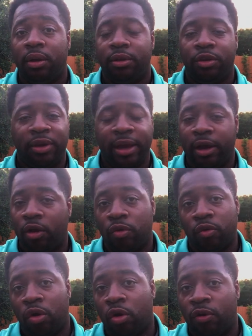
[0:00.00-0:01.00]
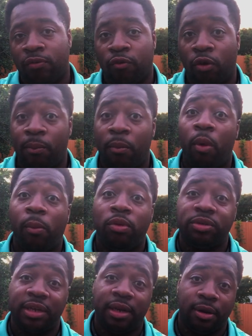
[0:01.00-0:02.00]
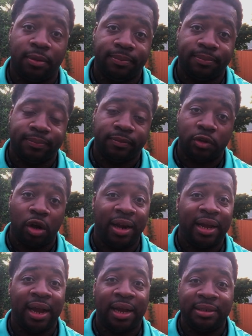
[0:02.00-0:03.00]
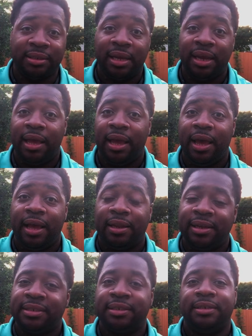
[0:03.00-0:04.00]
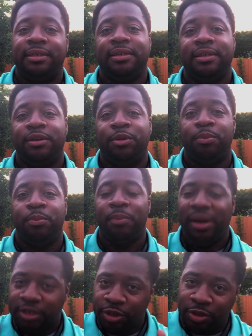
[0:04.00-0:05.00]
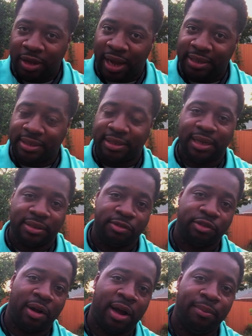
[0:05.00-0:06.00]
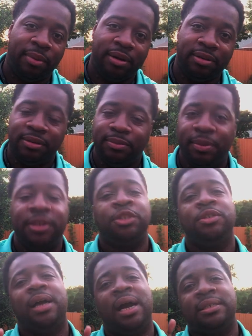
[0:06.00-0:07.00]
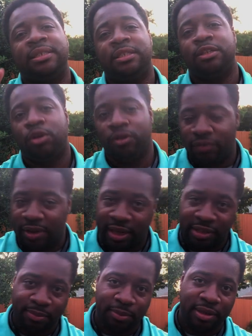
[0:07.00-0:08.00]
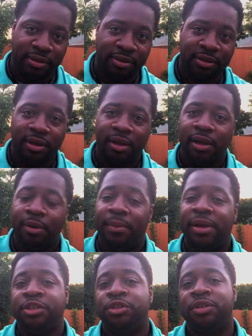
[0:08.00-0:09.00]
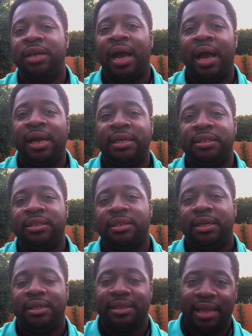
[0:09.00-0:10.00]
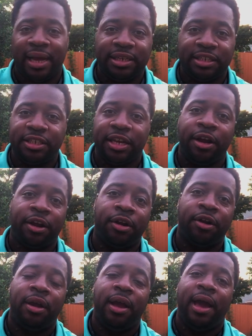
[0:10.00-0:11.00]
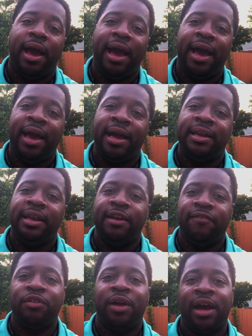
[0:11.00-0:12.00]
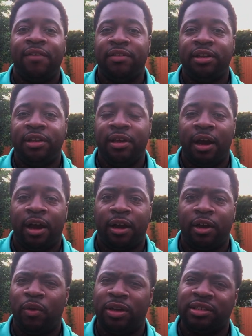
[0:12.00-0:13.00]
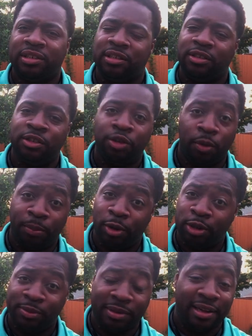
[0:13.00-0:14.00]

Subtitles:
you can't go wrong for mobile setup. All right, guys, listen, make sure you guys hit that subscribe button. Make sure you guys hit the notification button. Make sure you guys like, share. And if you have any questions, you know, post them in